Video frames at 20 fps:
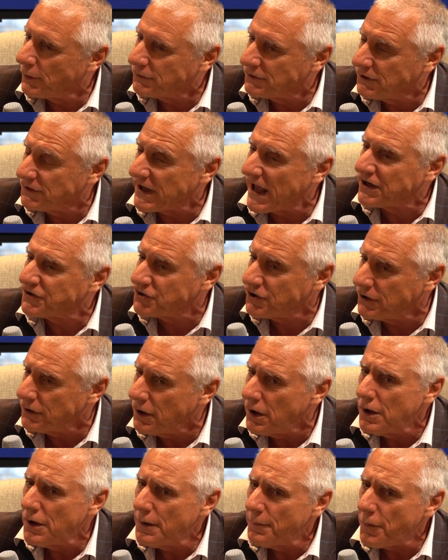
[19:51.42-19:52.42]
detection
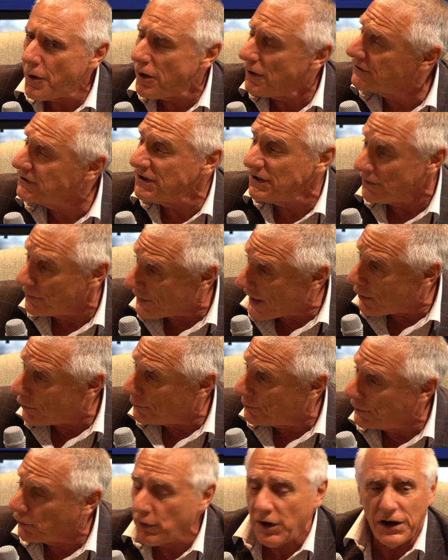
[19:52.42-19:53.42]
policy, that
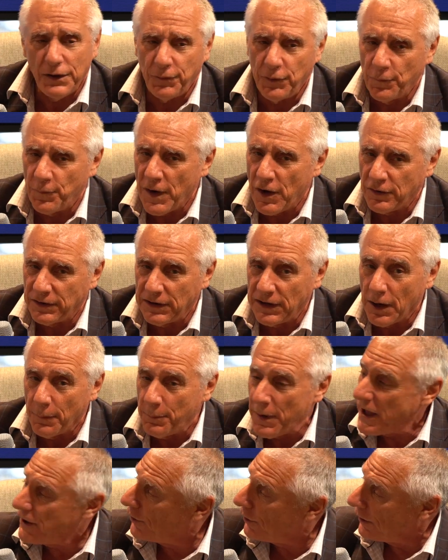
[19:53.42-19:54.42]
would be great. If you found a
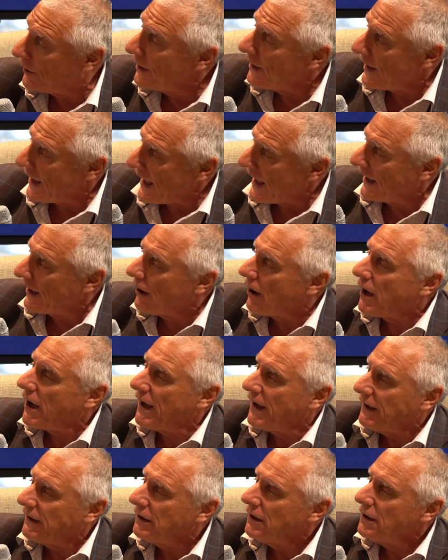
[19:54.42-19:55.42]
better
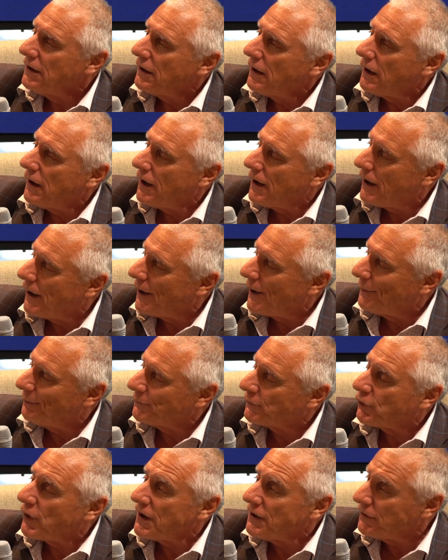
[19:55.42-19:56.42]
AI
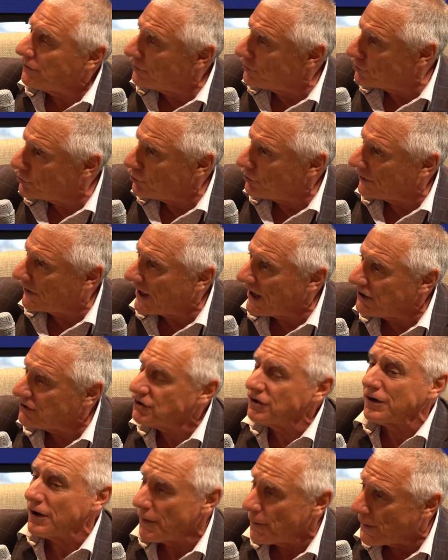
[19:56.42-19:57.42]
credit
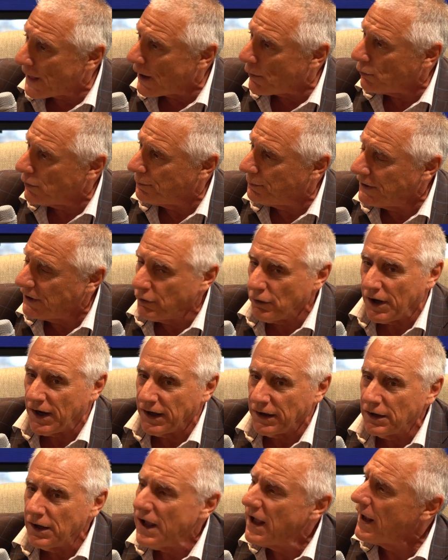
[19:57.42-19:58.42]
adjudication, that would be
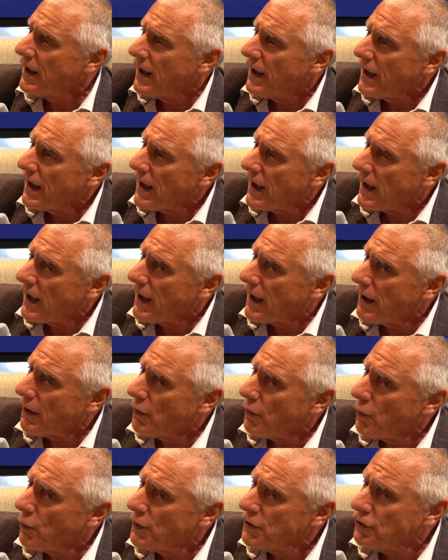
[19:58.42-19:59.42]
great.
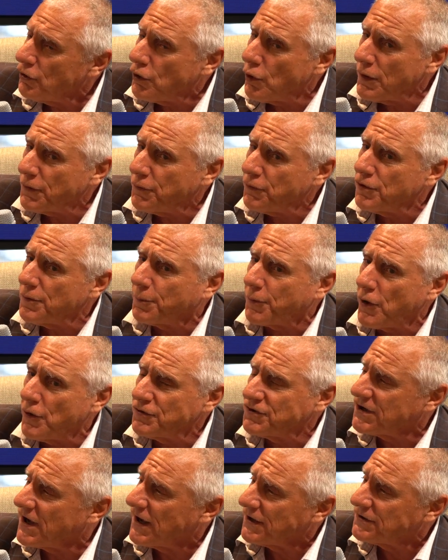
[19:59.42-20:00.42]
When you're going through the
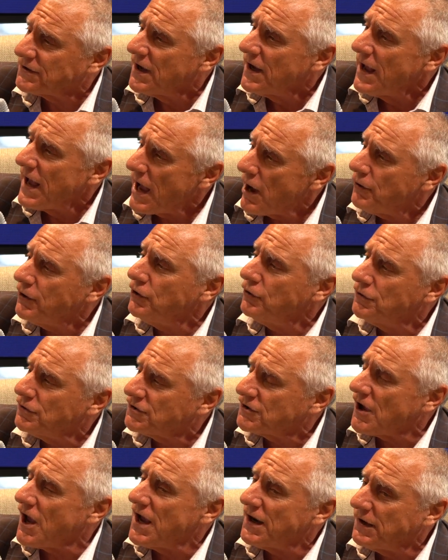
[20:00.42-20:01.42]
process, how do you
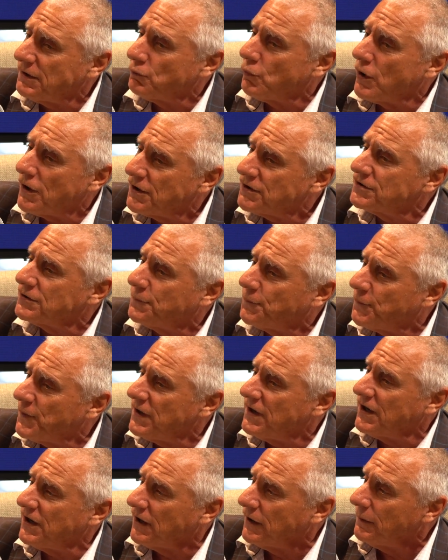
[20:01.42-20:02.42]
decide, and where does it
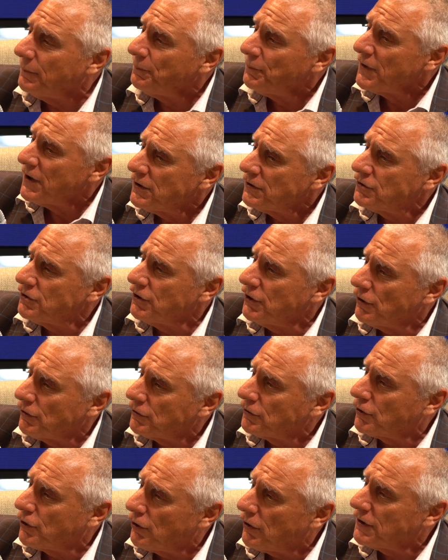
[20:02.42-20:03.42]
fit in to
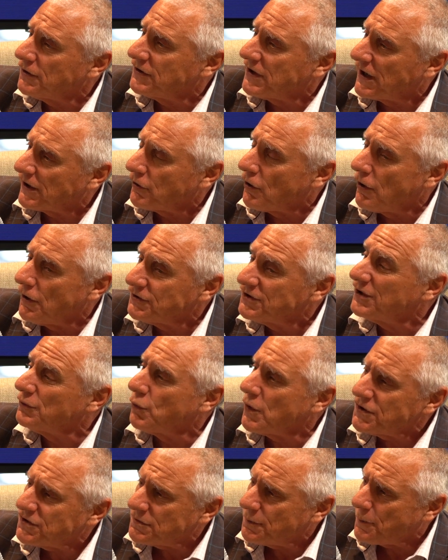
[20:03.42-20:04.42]
your current technology, and
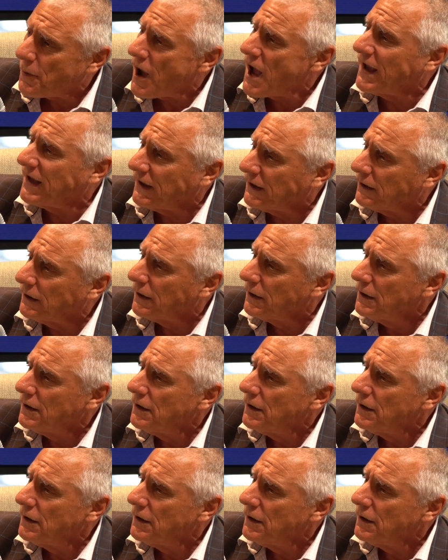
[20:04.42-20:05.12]
what's the buying